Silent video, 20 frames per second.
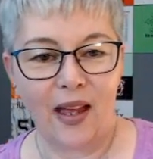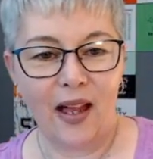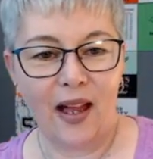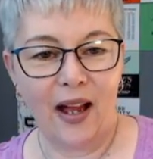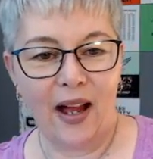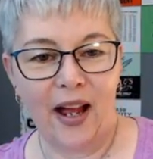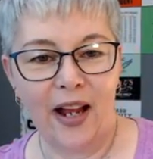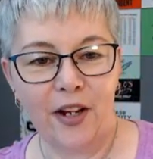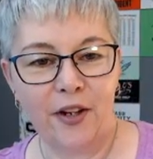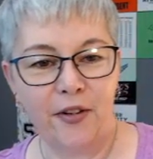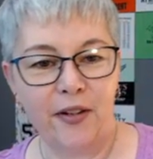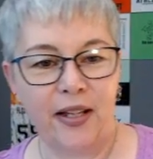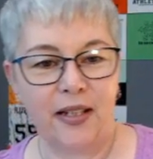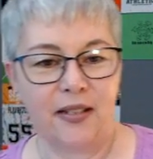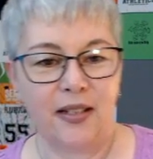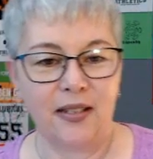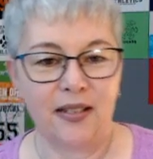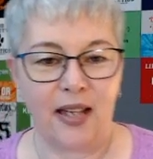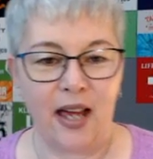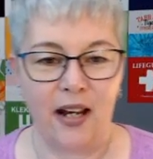I agree, it
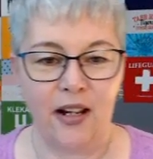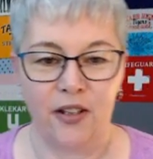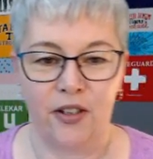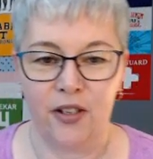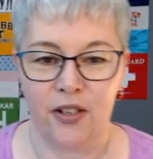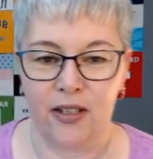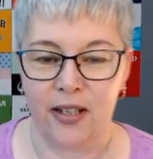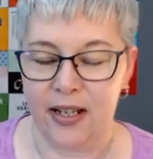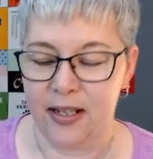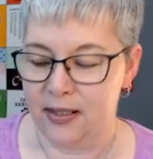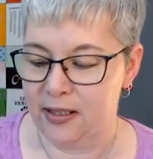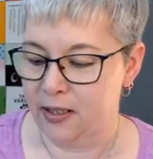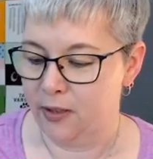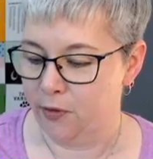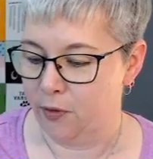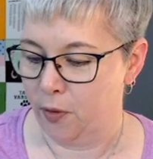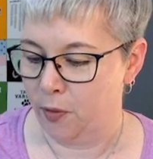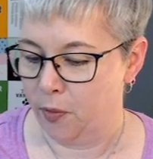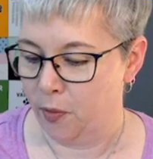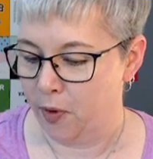does kind of look like
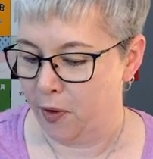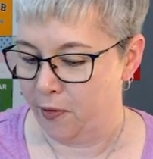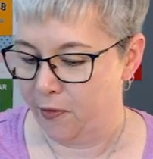Civil War